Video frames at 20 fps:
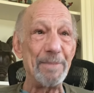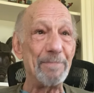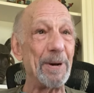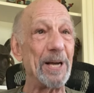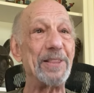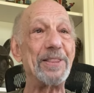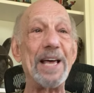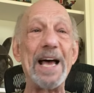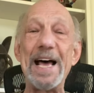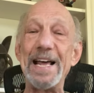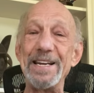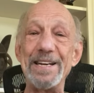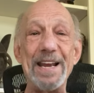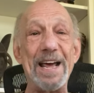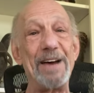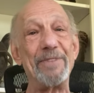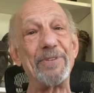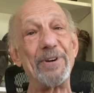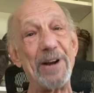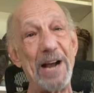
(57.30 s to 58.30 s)
But that
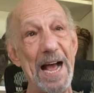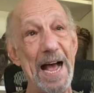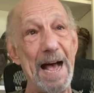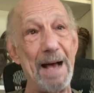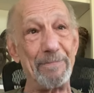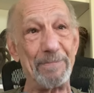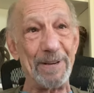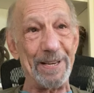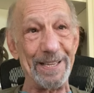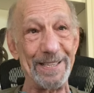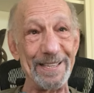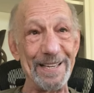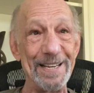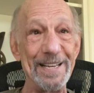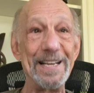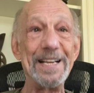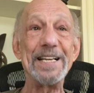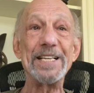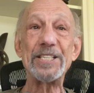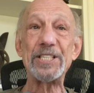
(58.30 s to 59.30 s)
never happened.
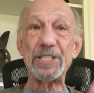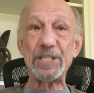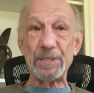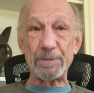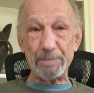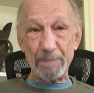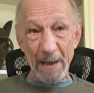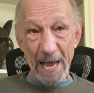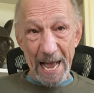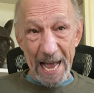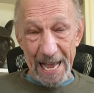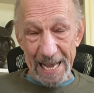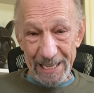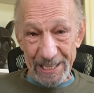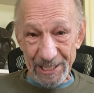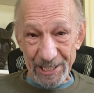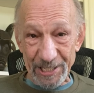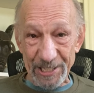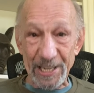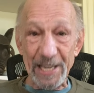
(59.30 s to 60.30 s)

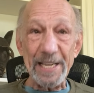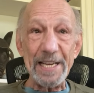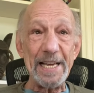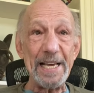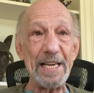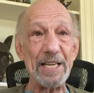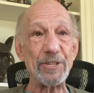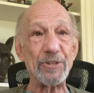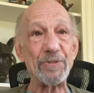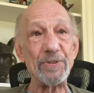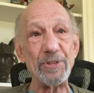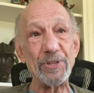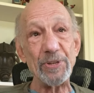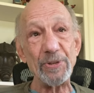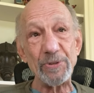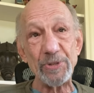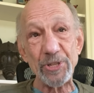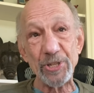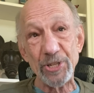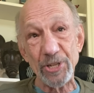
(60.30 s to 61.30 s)
Spence
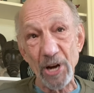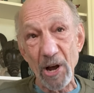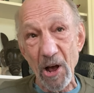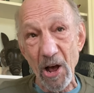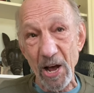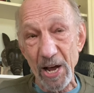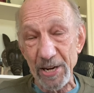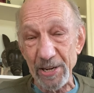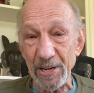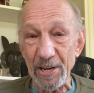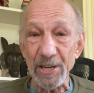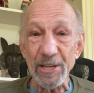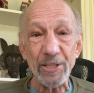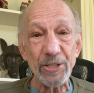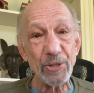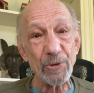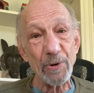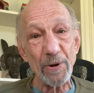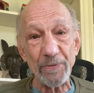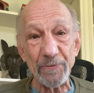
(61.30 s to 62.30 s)
introduced John
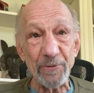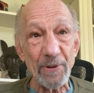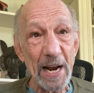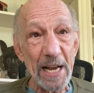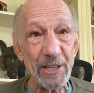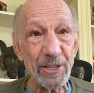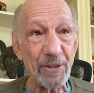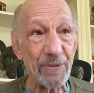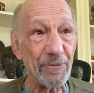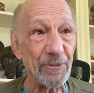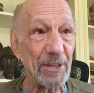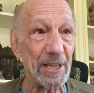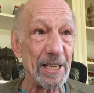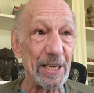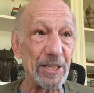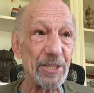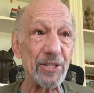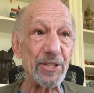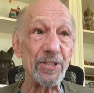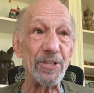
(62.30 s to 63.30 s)
to a friend of
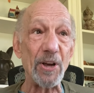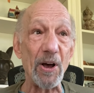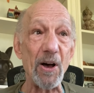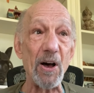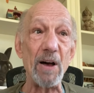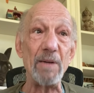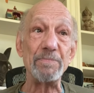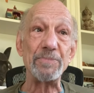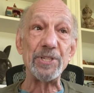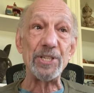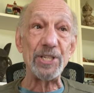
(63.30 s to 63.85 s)
his, Tom